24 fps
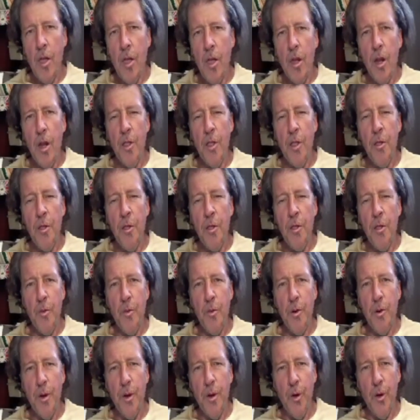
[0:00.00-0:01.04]
In this
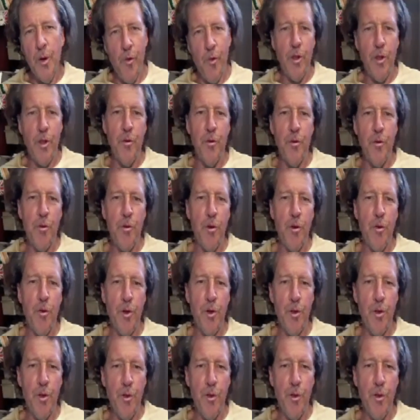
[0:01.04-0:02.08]
somewhat irregular
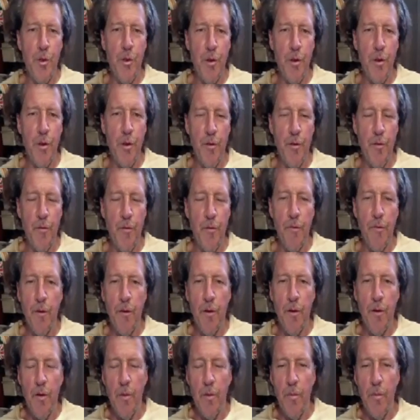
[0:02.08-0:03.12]
series
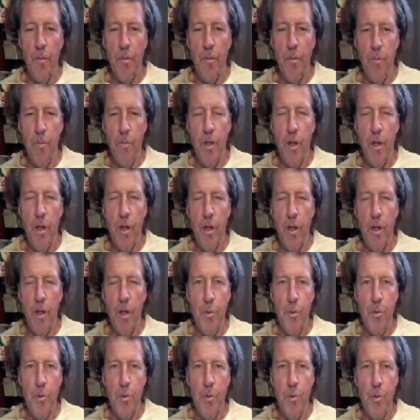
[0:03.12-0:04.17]
of blog
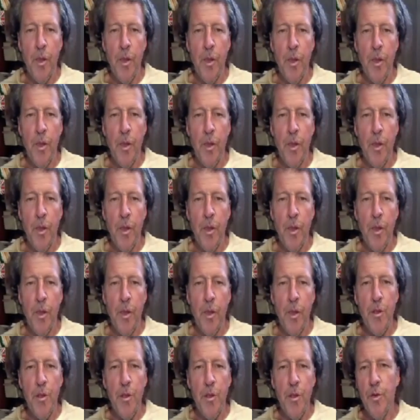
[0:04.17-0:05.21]
posts, I
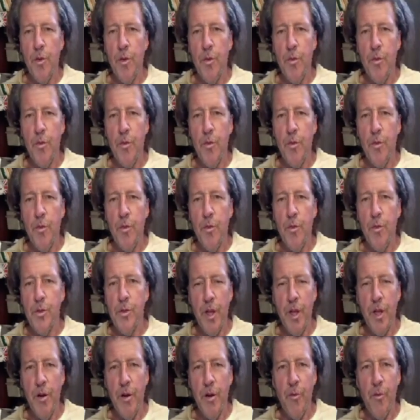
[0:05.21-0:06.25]
basically do a short
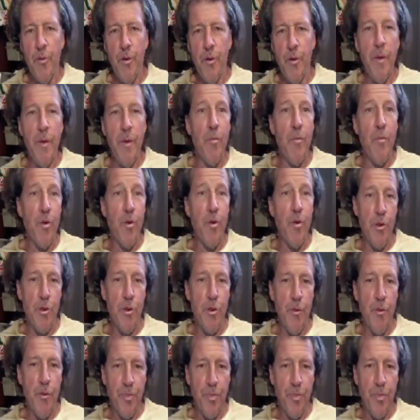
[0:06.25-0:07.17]
reading out of one of my books.